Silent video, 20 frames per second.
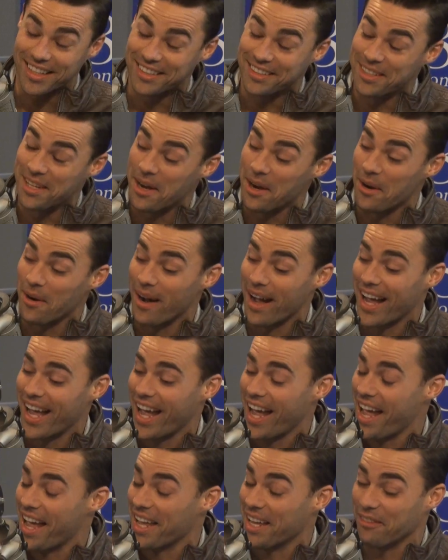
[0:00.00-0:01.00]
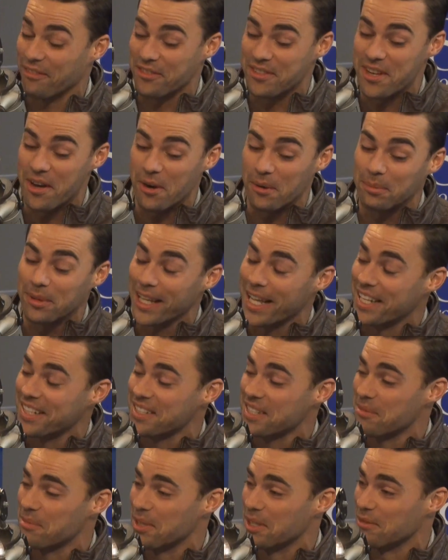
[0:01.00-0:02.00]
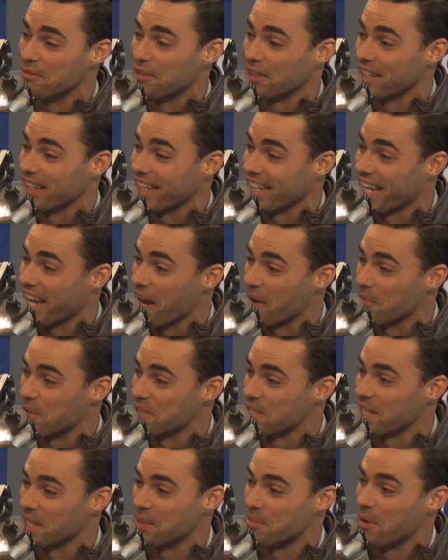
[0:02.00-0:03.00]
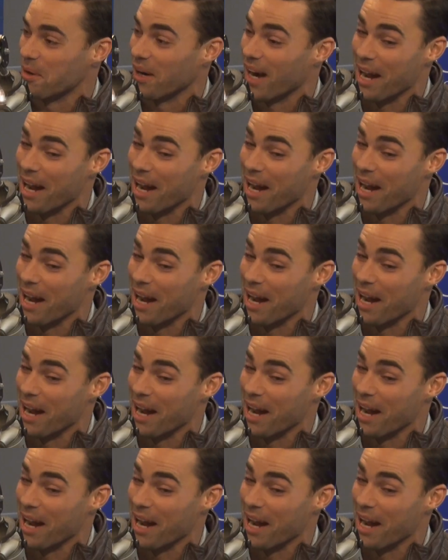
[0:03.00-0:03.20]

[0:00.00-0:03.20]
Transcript: No, I have no plans to be in front of the cameras anymore.